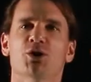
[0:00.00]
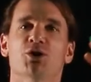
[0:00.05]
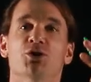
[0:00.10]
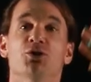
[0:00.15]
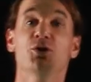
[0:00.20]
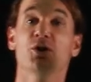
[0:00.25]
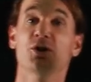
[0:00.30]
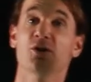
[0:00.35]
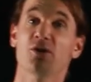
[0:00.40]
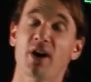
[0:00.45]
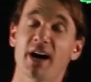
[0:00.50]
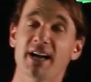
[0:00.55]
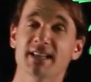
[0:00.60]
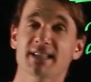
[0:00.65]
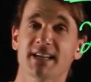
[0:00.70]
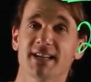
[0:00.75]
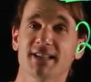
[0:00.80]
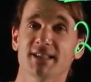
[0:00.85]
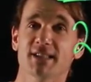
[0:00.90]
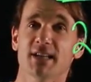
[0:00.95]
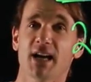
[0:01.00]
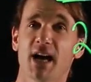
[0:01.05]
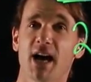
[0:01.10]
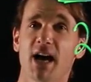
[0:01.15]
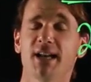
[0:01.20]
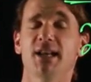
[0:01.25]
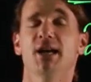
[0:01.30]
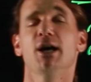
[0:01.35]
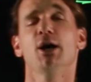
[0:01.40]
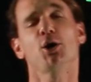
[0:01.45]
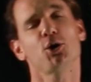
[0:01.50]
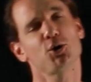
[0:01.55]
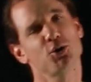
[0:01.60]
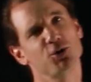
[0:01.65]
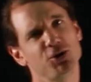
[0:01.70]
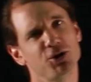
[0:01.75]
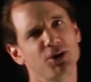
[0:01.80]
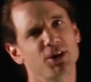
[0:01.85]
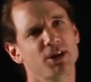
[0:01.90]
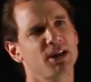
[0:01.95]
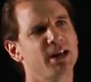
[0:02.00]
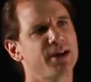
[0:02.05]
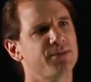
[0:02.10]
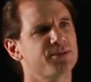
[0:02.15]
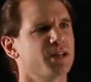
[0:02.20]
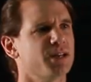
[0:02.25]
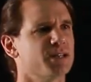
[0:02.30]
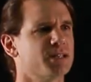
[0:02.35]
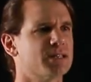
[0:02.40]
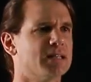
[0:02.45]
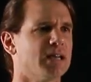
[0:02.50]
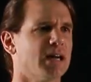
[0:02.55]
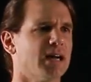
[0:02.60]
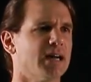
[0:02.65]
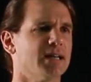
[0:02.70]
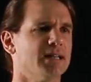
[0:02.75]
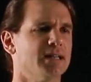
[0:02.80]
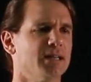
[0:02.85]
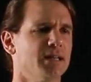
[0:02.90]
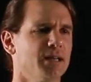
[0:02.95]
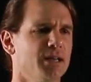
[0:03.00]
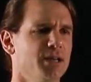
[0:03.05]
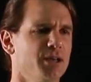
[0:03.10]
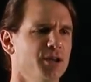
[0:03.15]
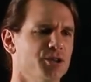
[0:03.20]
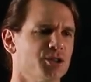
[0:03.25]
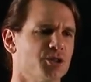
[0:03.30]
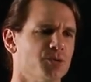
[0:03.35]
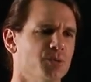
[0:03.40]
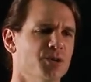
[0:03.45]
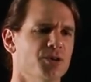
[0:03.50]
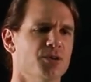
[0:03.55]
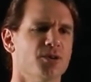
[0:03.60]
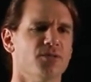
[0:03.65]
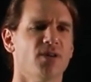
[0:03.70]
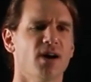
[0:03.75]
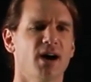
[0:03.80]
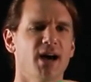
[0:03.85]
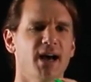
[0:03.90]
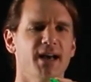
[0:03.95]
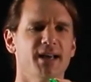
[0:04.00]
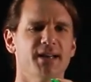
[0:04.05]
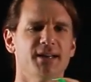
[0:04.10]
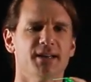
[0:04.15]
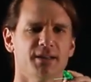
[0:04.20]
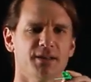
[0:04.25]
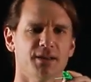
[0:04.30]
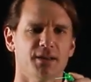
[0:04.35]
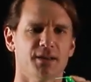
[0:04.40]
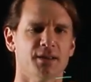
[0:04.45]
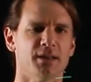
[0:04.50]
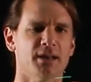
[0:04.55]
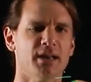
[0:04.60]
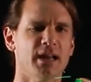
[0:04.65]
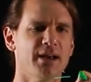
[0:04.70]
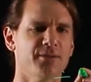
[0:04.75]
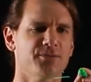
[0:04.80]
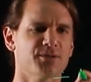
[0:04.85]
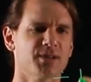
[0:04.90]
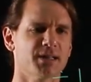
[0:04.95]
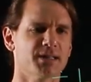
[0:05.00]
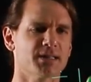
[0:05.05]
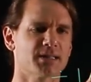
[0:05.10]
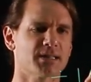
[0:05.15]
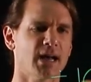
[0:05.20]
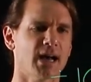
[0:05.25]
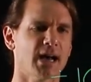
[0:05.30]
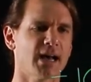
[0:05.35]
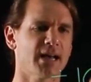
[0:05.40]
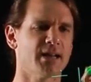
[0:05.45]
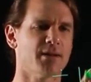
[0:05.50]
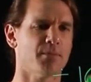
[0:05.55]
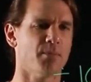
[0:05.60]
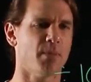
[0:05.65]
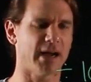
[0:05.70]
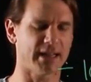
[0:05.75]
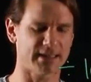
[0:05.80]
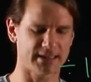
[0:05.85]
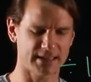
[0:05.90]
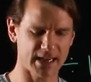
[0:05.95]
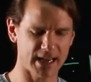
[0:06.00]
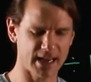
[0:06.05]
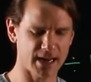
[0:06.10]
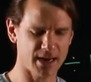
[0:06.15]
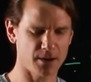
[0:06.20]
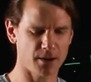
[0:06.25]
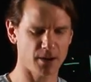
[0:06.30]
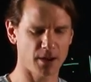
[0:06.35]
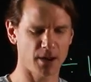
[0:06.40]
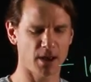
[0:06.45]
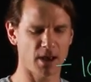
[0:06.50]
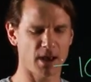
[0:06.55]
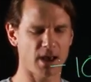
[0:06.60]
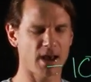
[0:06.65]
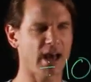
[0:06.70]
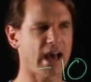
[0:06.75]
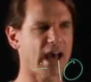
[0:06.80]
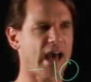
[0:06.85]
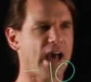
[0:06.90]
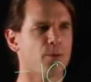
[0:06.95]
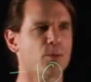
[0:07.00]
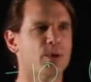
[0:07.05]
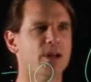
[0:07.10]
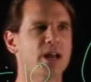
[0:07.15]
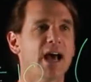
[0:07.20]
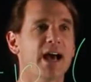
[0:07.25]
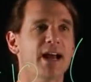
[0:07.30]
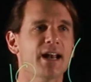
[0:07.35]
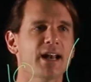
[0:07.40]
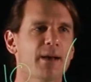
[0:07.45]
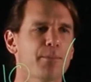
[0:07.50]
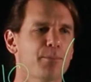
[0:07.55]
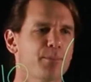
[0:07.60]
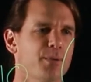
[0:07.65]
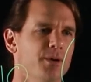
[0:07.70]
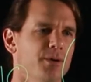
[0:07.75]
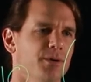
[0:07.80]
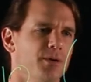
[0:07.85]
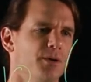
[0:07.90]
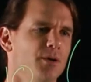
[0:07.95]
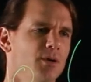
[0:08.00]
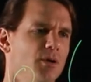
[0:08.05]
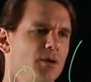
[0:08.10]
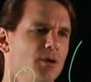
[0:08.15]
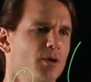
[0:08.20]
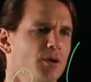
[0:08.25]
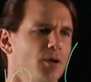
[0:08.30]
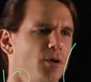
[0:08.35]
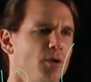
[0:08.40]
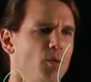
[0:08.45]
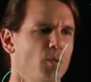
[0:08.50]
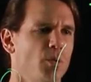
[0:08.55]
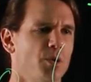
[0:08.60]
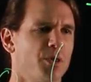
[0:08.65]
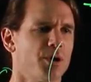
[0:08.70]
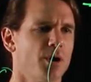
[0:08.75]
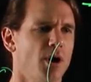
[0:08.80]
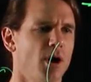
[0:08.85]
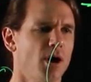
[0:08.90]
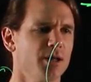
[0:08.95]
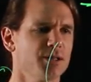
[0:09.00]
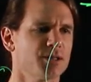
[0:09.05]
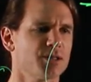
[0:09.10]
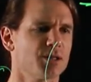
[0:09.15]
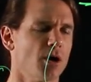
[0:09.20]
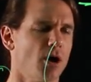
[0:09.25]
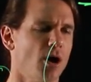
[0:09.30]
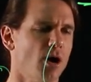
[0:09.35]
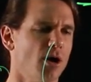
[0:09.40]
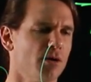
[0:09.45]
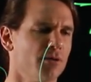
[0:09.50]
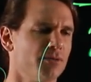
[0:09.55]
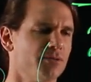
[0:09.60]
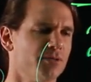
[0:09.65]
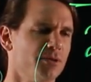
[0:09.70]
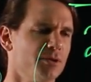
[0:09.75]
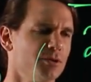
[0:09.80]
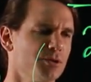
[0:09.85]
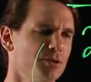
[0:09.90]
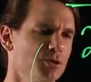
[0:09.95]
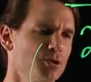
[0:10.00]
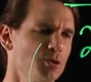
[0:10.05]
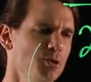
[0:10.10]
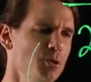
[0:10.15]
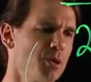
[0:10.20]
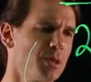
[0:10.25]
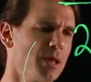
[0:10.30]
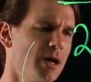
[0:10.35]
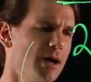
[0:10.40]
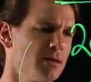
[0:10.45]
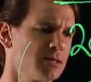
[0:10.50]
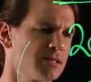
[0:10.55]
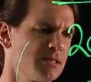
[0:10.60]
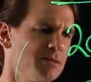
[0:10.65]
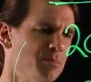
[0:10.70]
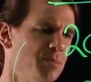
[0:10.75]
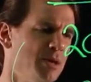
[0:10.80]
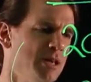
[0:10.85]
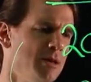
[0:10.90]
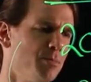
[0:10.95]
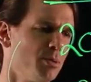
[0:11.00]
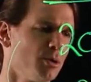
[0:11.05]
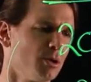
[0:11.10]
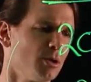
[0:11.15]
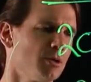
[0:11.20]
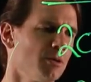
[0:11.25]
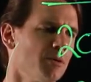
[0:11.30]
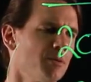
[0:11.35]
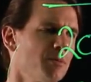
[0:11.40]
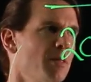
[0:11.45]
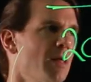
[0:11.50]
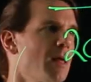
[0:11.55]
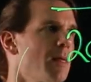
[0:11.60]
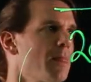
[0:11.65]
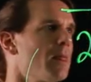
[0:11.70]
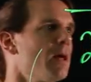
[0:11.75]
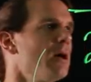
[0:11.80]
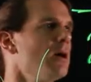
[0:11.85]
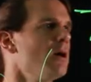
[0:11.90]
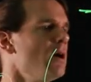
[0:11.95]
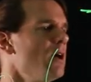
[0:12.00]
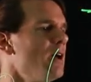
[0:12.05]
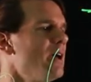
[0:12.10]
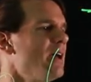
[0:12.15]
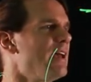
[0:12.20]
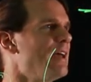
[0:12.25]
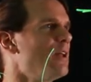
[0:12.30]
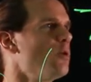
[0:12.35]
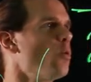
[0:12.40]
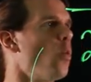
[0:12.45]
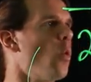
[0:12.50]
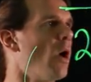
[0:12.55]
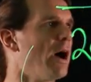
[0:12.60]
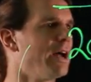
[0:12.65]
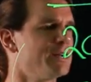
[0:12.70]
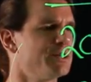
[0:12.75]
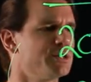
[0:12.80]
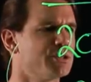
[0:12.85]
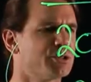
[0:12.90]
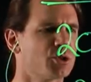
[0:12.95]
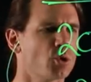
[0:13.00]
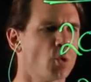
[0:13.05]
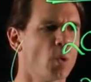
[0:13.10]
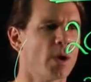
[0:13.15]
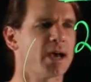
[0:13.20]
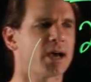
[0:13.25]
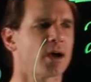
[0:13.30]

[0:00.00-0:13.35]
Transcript: you do to the right-hand side, you do to the left-hand side. So we divide the left-hand side by 10, and we land up with an answer of 2,000 people in 1 square